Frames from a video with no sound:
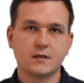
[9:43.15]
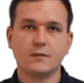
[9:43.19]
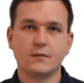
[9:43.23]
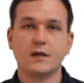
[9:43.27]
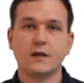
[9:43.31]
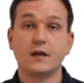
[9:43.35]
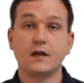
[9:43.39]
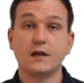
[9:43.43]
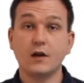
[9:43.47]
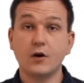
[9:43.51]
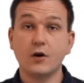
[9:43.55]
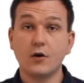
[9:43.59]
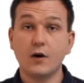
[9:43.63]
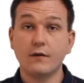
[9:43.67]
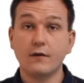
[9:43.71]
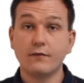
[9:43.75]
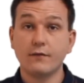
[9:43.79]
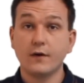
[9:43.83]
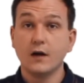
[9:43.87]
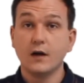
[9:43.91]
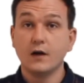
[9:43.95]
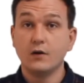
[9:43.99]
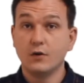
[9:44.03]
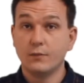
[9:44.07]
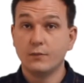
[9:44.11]
And I know I've
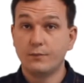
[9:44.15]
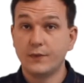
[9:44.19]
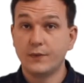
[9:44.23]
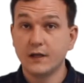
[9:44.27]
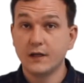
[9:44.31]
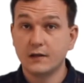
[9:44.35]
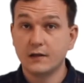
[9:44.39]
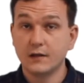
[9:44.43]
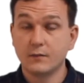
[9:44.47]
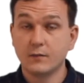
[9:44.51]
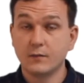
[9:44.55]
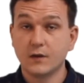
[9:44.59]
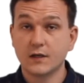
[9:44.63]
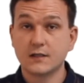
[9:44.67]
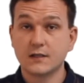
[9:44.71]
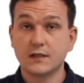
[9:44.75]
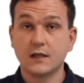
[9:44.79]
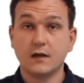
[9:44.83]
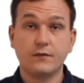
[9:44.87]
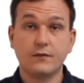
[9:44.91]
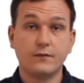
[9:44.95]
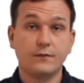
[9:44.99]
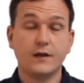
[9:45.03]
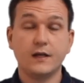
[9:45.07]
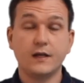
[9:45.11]
repeated
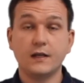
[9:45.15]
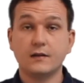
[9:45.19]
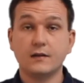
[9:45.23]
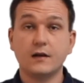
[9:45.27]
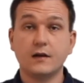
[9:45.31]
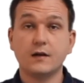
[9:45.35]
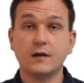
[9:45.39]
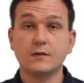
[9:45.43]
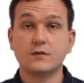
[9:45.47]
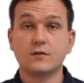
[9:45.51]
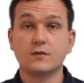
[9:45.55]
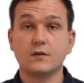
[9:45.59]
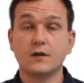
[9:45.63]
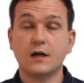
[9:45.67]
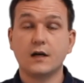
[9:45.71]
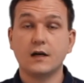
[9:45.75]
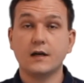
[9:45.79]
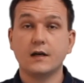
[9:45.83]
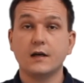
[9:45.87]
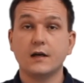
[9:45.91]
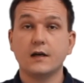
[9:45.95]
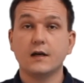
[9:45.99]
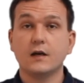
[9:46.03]
myself many times when I